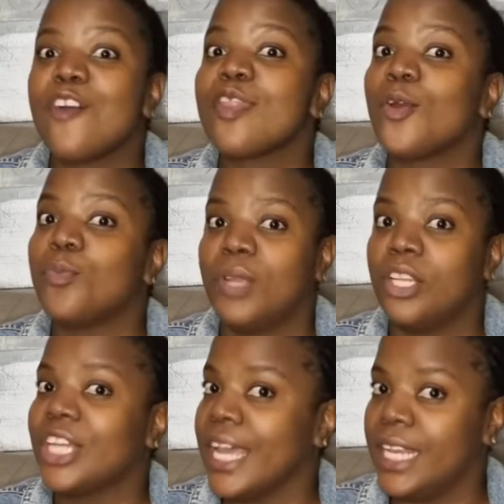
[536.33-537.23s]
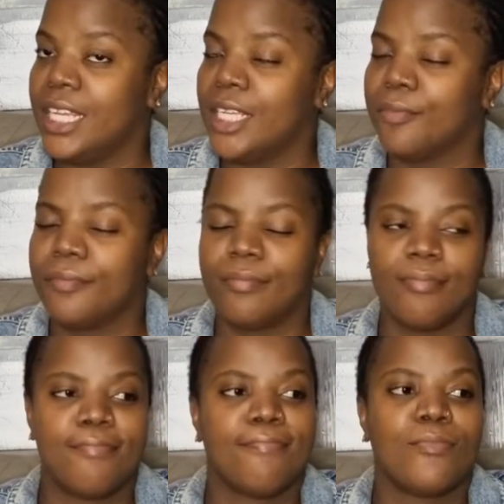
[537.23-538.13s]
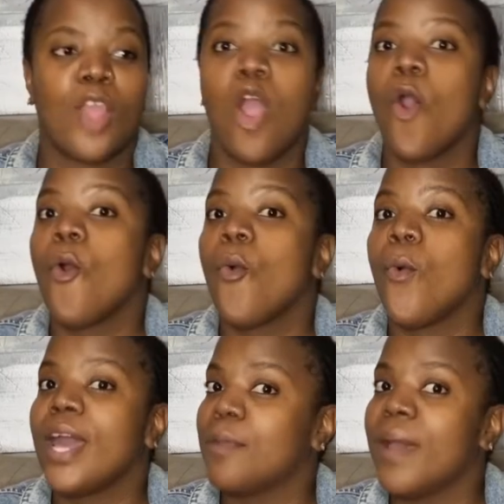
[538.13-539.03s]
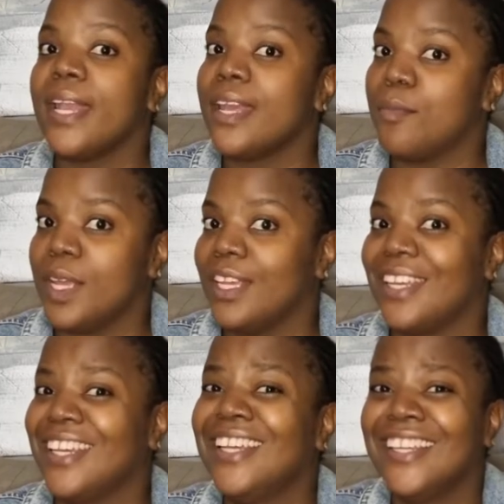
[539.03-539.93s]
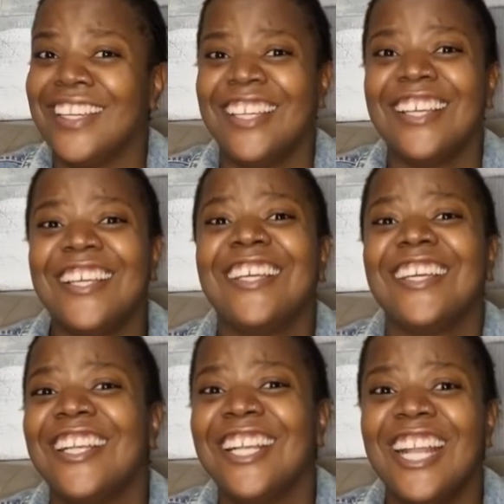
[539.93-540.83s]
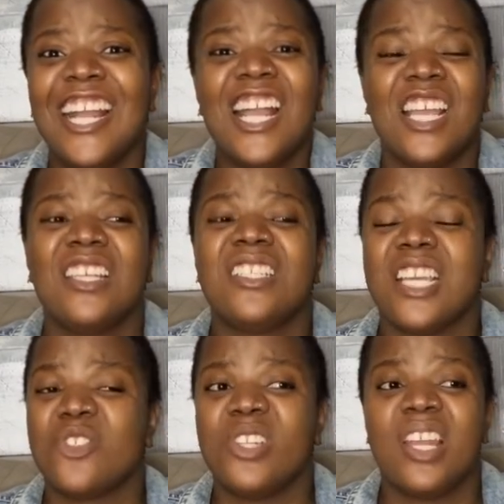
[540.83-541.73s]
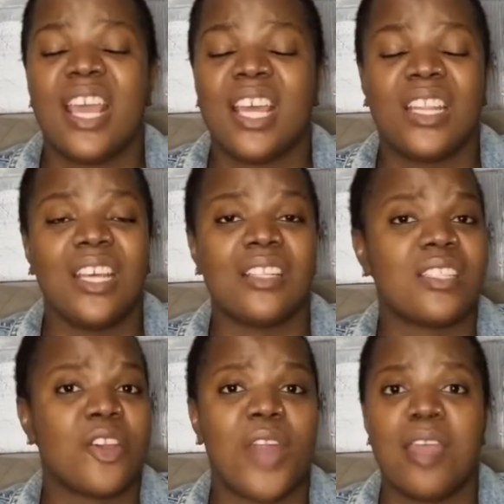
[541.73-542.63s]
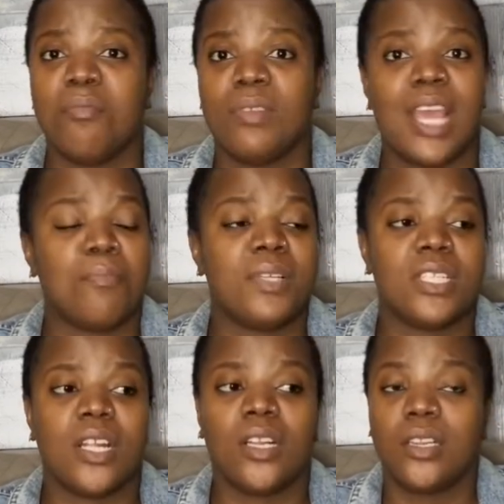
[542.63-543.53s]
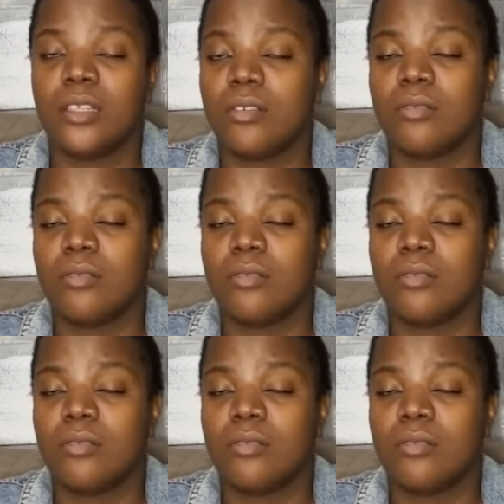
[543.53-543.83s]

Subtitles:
Now, South Beach, honey, what a pandemic. It's actually, like, I think it's the crime capital